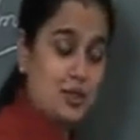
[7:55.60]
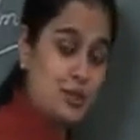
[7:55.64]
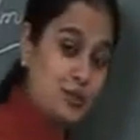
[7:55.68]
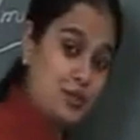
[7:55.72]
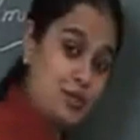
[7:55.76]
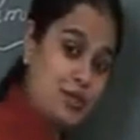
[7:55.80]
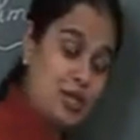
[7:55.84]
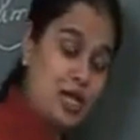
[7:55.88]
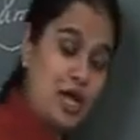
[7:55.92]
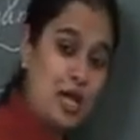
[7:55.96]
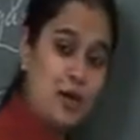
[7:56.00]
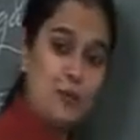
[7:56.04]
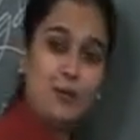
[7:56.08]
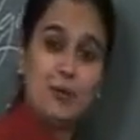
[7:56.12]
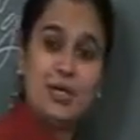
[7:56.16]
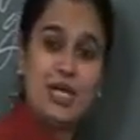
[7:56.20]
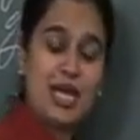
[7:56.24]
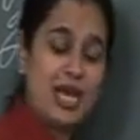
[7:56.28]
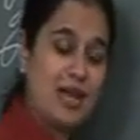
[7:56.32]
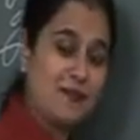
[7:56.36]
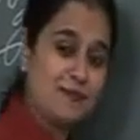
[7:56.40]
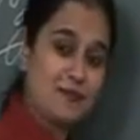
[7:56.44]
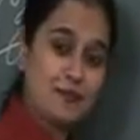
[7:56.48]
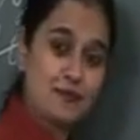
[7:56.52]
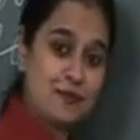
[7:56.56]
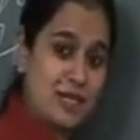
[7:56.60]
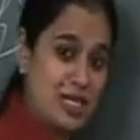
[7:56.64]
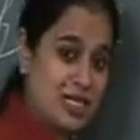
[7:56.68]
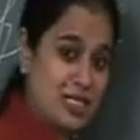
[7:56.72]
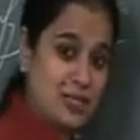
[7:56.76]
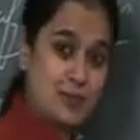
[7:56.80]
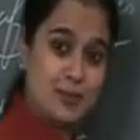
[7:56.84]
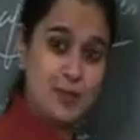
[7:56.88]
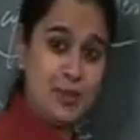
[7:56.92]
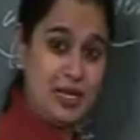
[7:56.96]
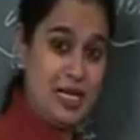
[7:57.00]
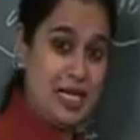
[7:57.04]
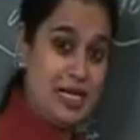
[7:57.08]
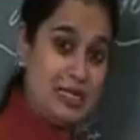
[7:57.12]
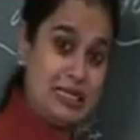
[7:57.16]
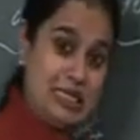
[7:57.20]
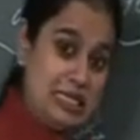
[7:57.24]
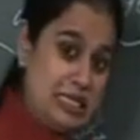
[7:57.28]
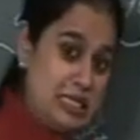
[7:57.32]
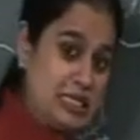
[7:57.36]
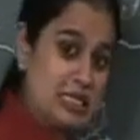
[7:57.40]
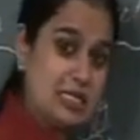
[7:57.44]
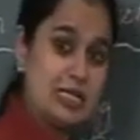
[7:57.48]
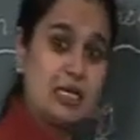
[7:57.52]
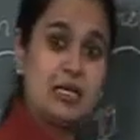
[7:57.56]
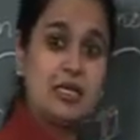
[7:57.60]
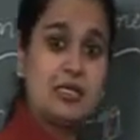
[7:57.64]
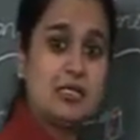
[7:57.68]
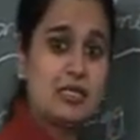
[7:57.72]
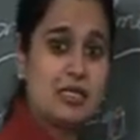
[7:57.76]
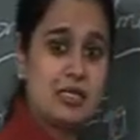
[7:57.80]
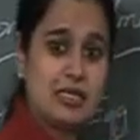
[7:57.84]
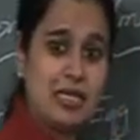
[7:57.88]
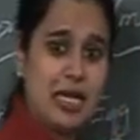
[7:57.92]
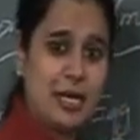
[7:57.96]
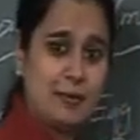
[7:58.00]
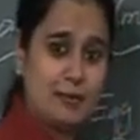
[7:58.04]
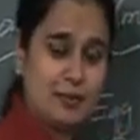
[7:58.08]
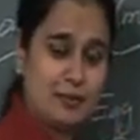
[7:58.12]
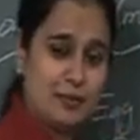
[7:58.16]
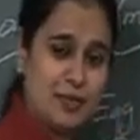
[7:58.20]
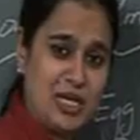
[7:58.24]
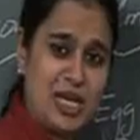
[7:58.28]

so now we have to explain this concept,